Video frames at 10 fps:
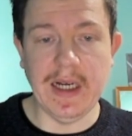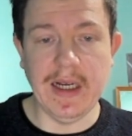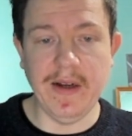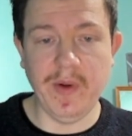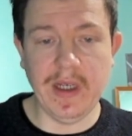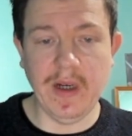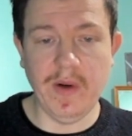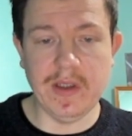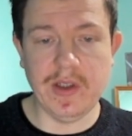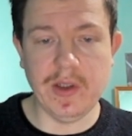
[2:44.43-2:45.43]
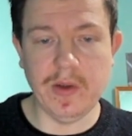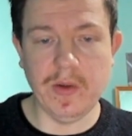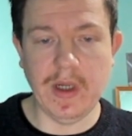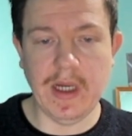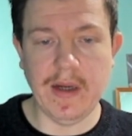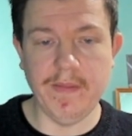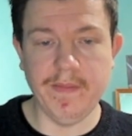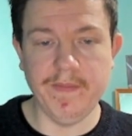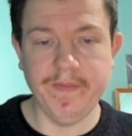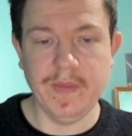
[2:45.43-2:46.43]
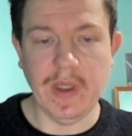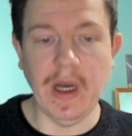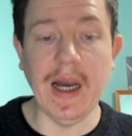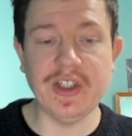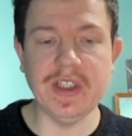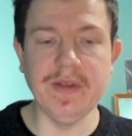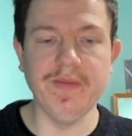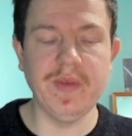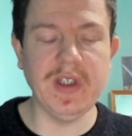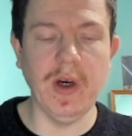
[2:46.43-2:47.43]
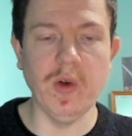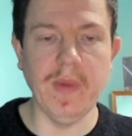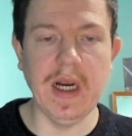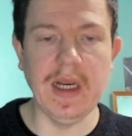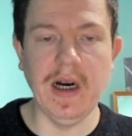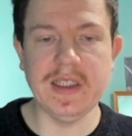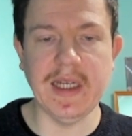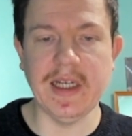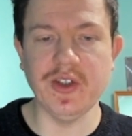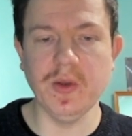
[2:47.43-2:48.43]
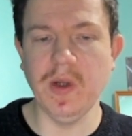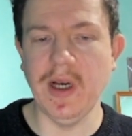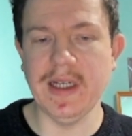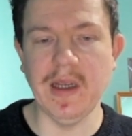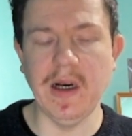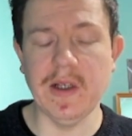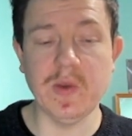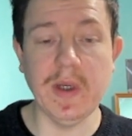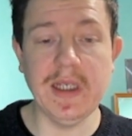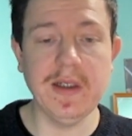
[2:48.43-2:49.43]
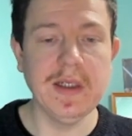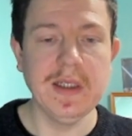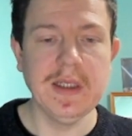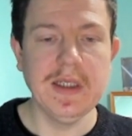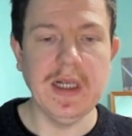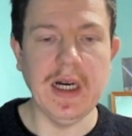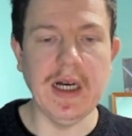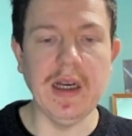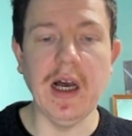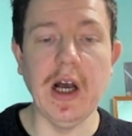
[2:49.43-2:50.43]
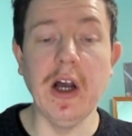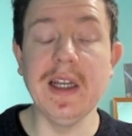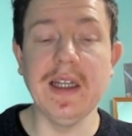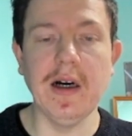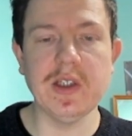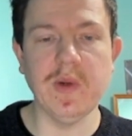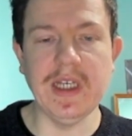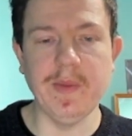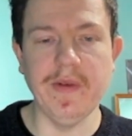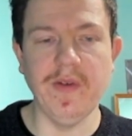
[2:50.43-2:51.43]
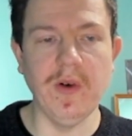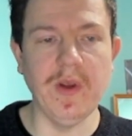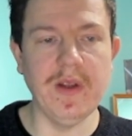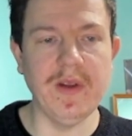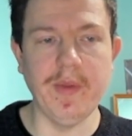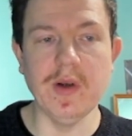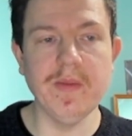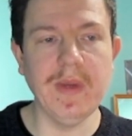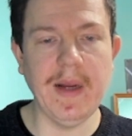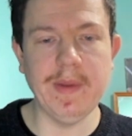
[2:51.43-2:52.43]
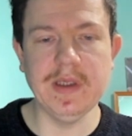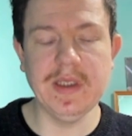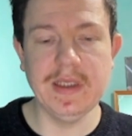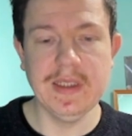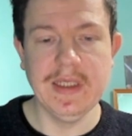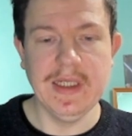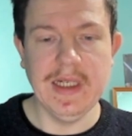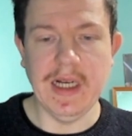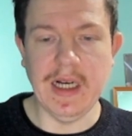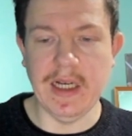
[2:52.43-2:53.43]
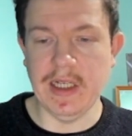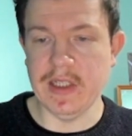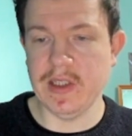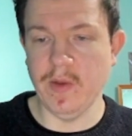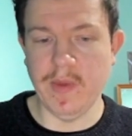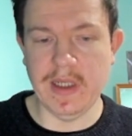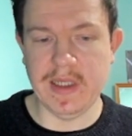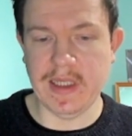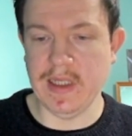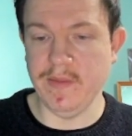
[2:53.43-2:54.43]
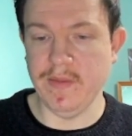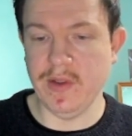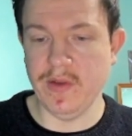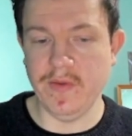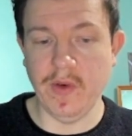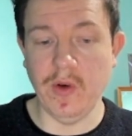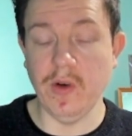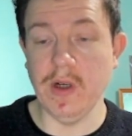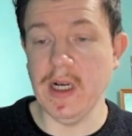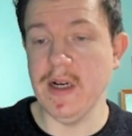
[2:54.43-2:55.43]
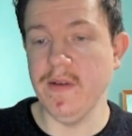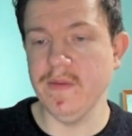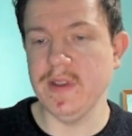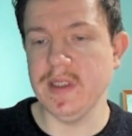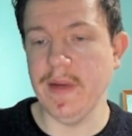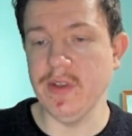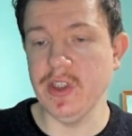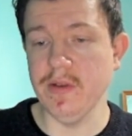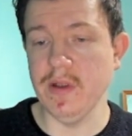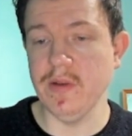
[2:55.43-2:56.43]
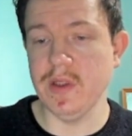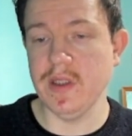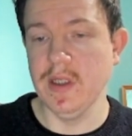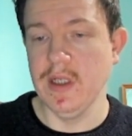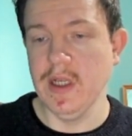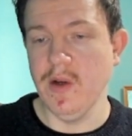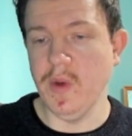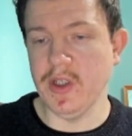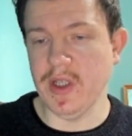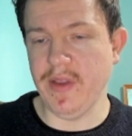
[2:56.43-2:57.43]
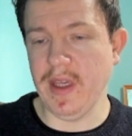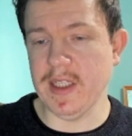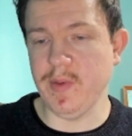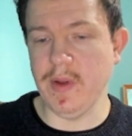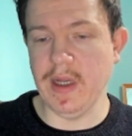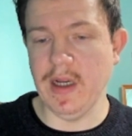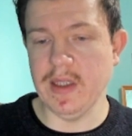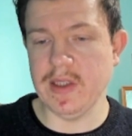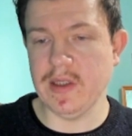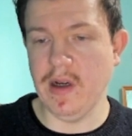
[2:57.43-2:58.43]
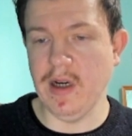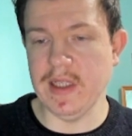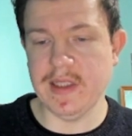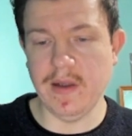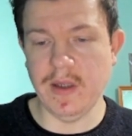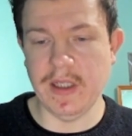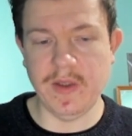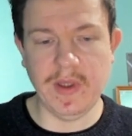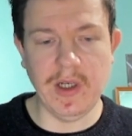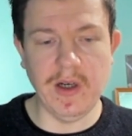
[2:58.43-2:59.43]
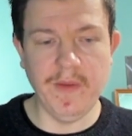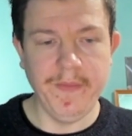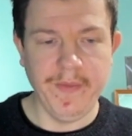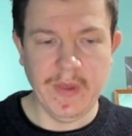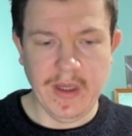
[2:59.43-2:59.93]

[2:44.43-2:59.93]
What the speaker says: If we go on to I actually sold my last angel like last week, like early last week before the boom happened. And I sold my second for €7, which I think is probably the last highest sell here. So we got